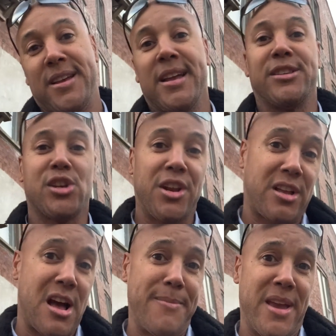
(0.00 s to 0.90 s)
It's gonna
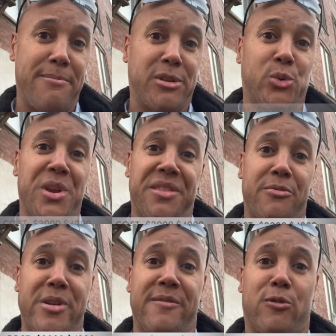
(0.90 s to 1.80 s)
come in between
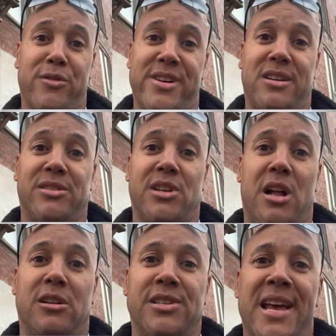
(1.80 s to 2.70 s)
$3,000 and
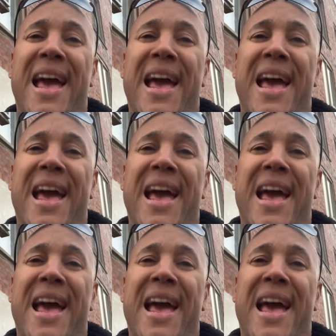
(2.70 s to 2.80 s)
$4,000.